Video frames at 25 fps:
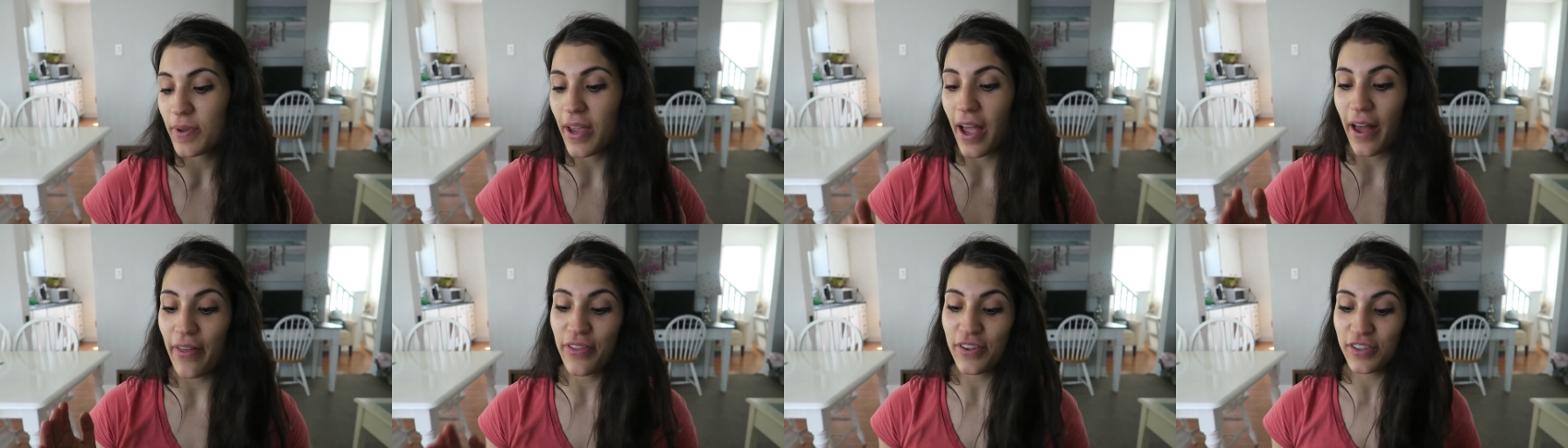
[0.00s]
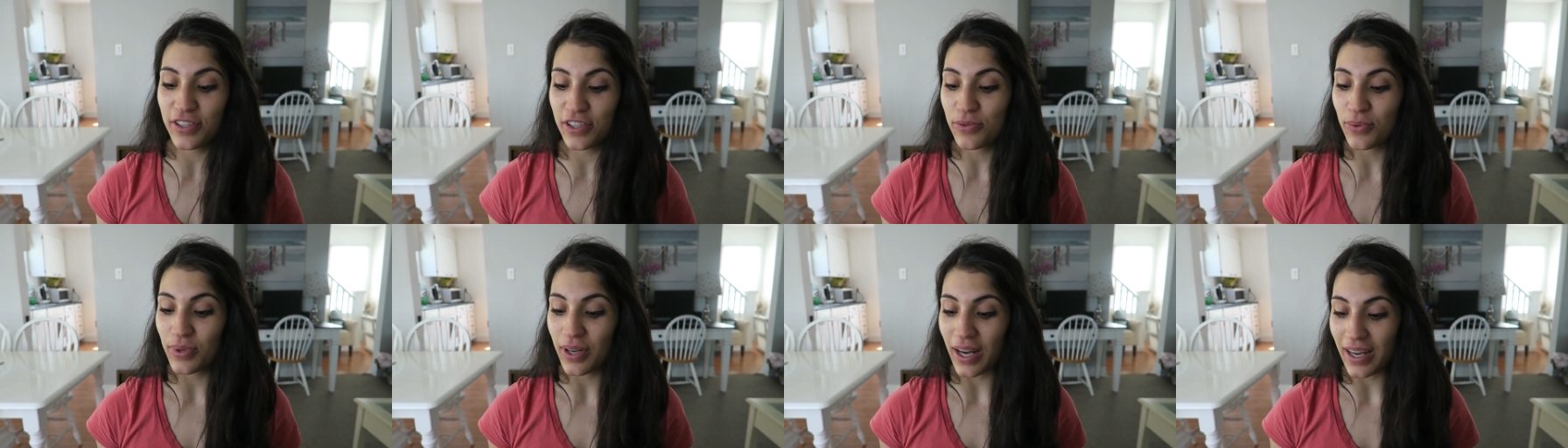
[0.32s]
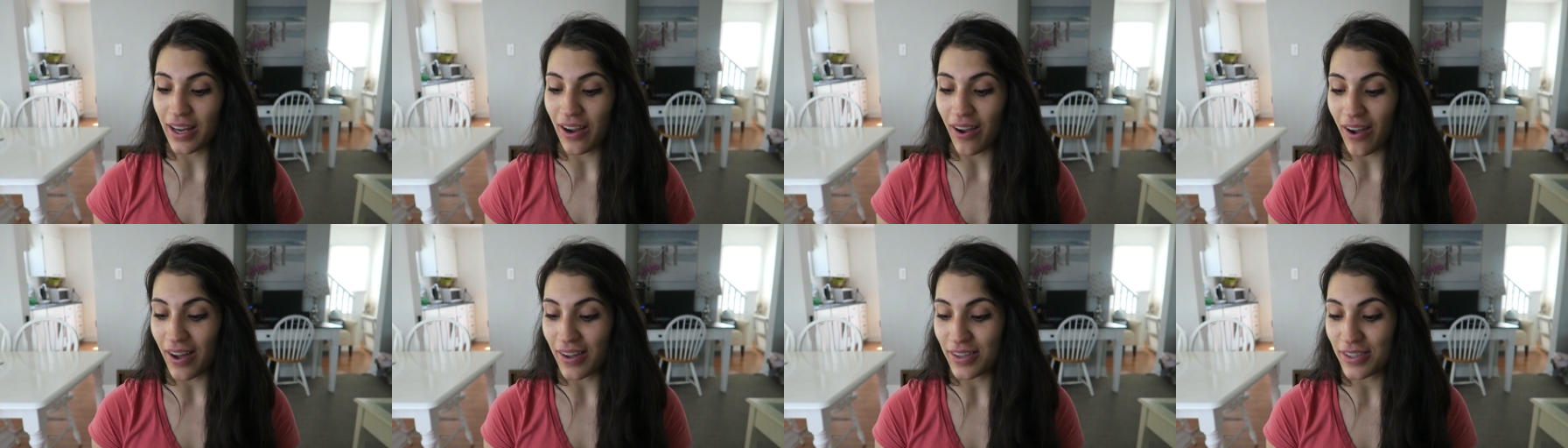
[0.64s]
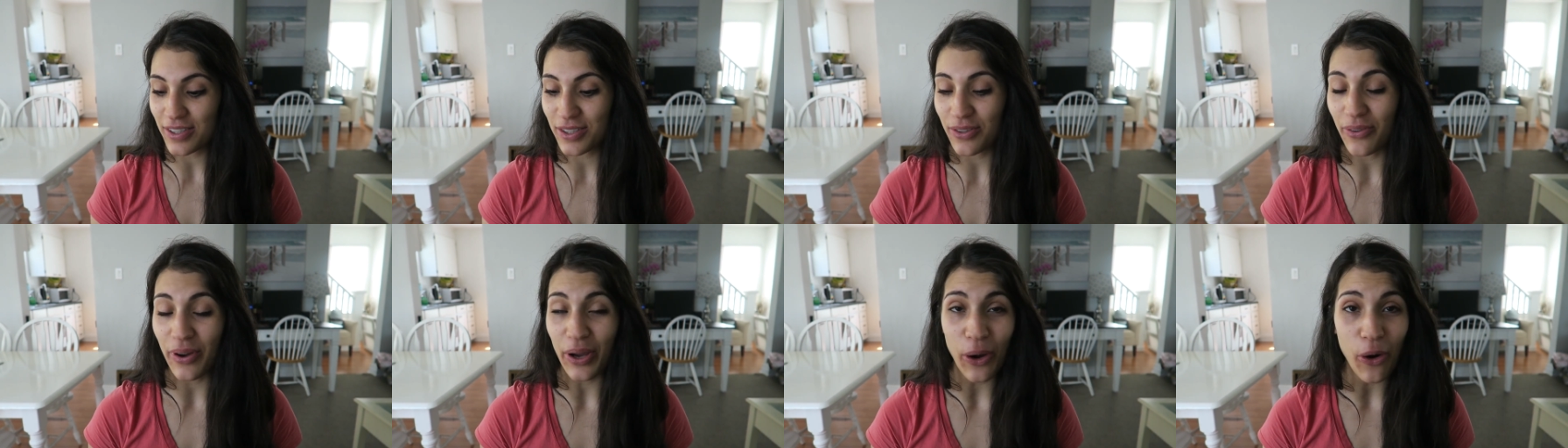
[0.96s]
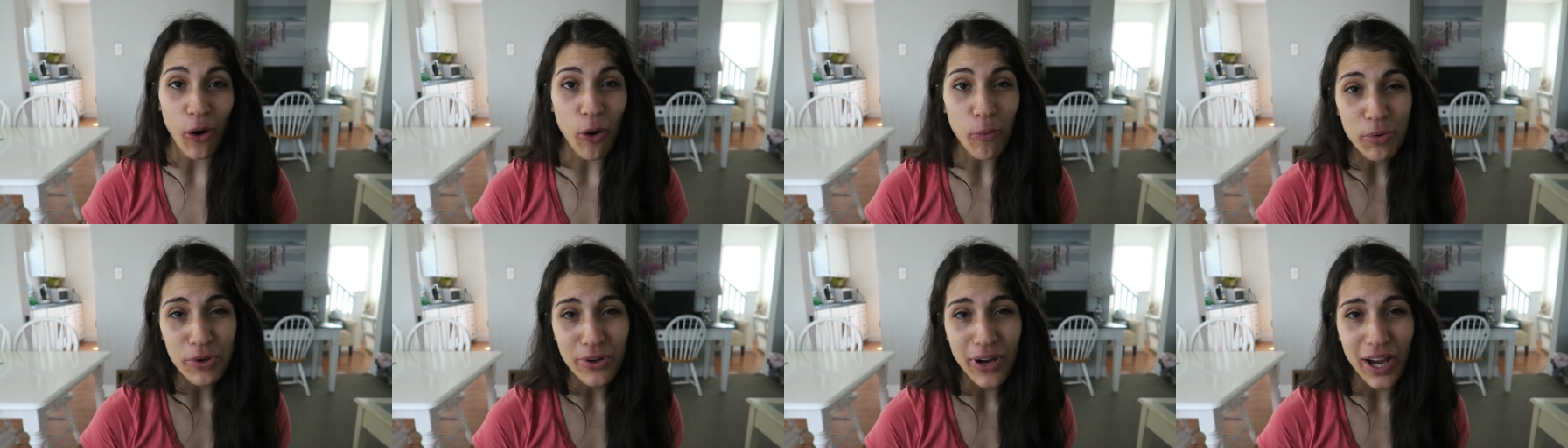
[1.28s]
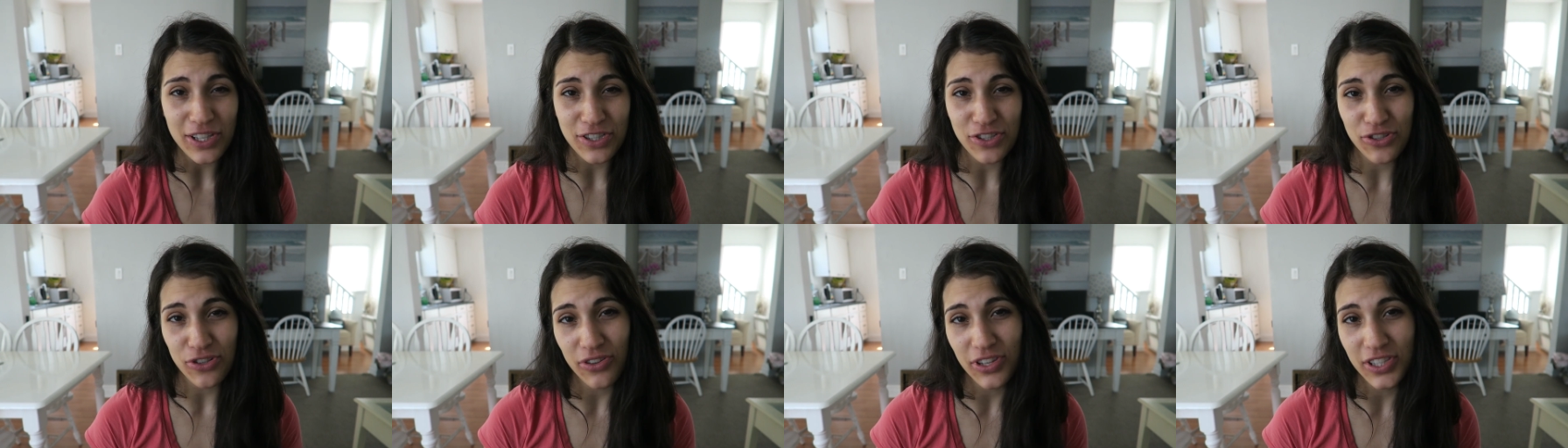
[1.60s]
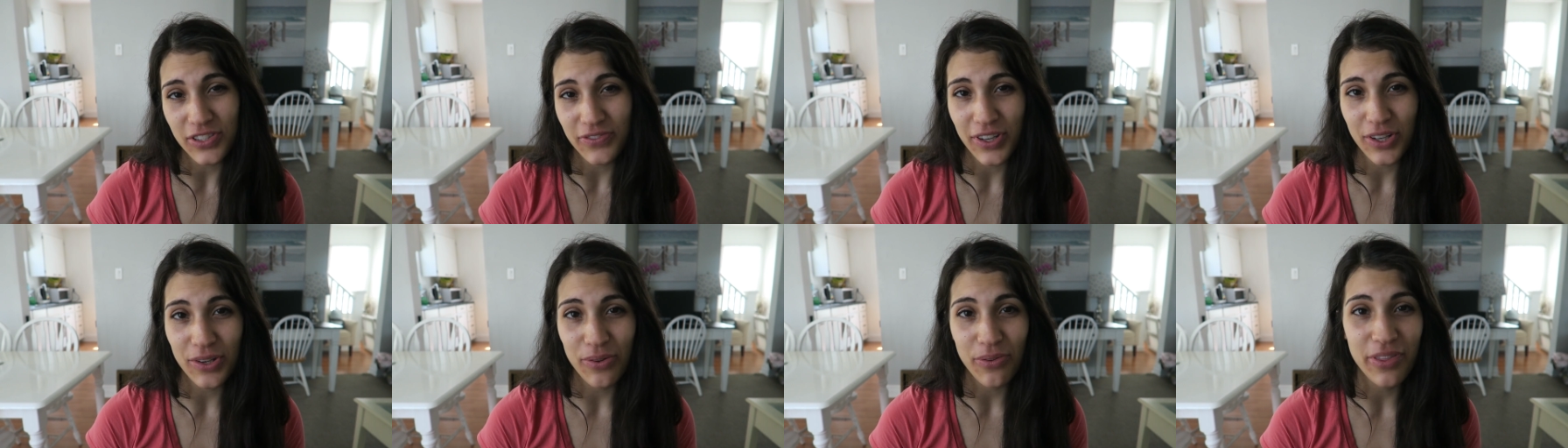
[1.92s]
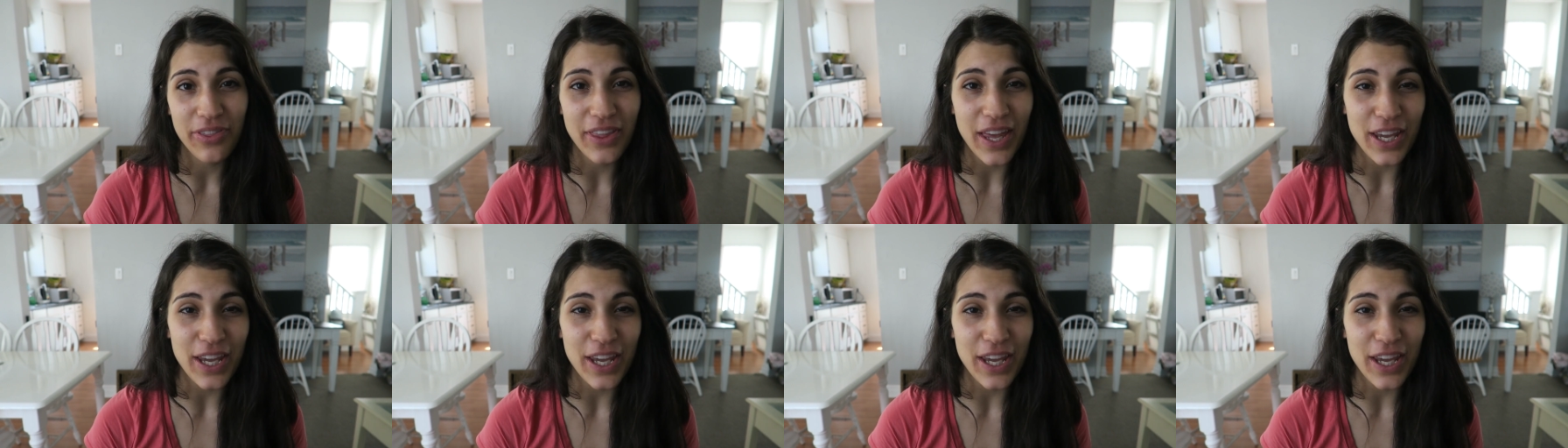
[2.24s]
But yeah, this is what I got. So I hope you guys enjoyed this video.